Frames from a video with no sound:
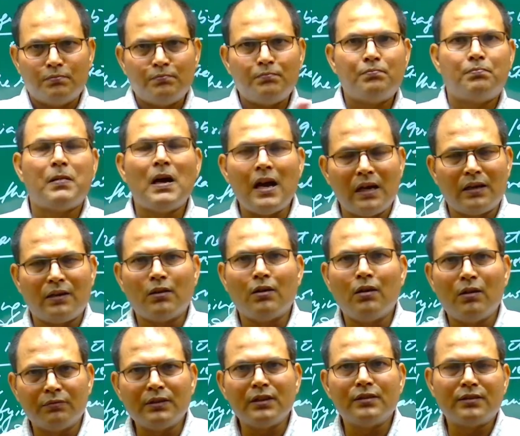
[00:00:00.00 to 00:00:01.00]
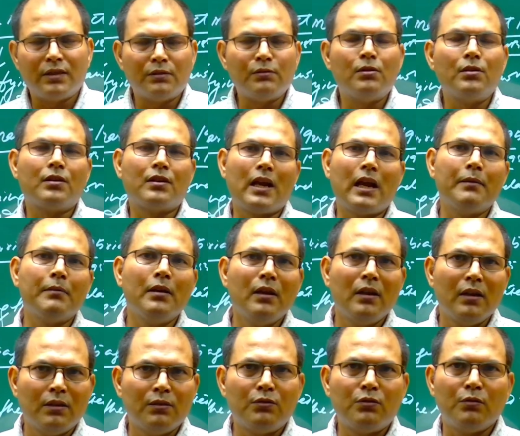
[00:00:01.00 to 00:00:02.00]
part of the scheduled tribe
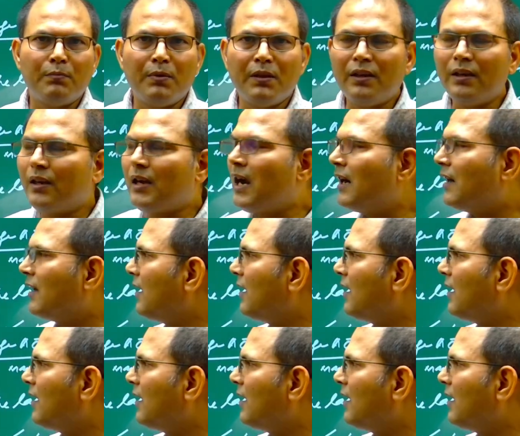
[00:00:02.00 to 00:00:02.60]
to be regarded